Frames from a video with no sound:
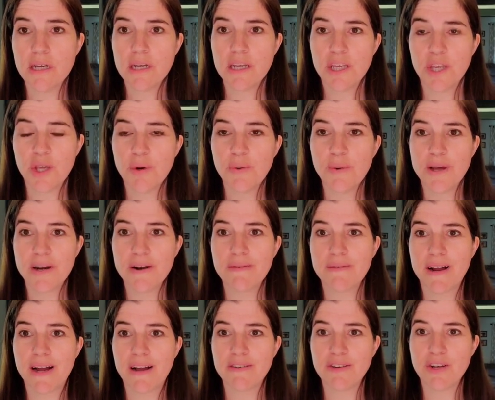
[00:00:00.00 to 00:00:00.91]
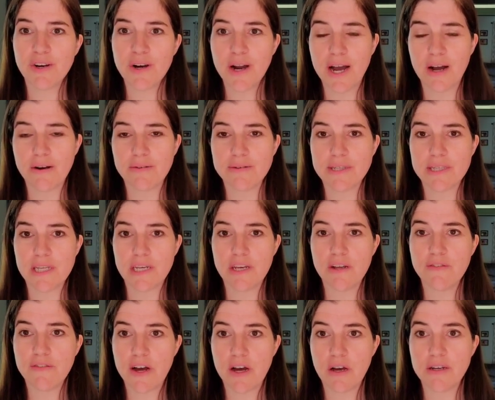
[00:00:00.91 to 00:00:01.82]
You went around your house and you
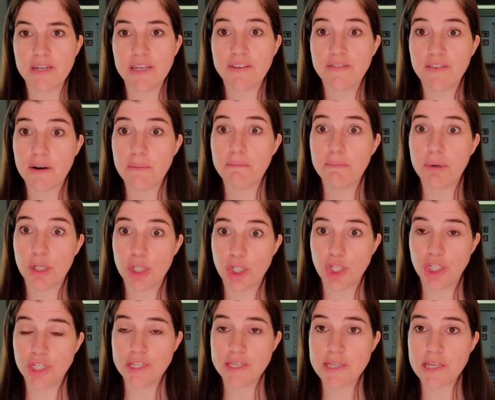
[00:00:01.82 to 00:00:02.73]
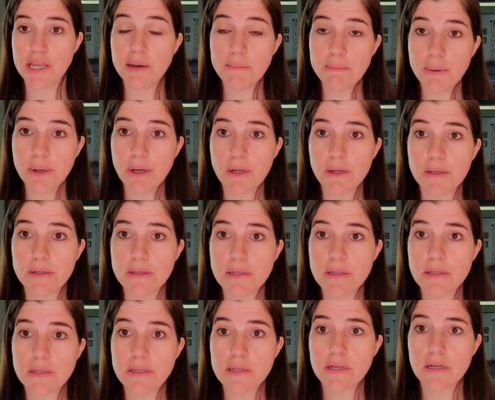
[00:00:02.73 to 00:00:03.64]
found different pushes and
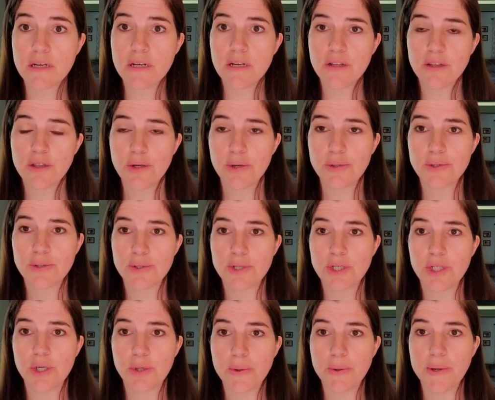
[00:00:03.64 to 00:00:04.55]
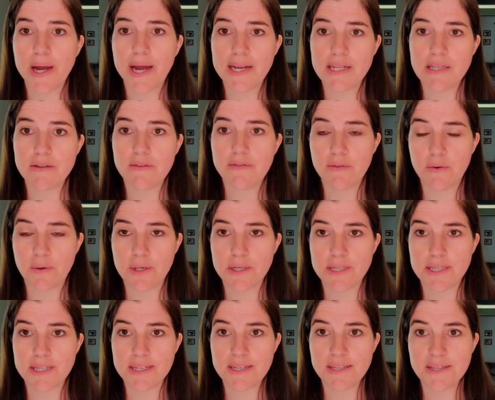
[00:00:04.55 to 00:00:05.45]
pulls. Those are two kinds of
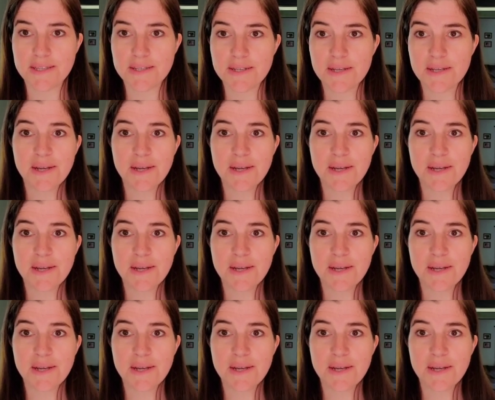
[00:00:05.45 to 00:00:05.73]
forces.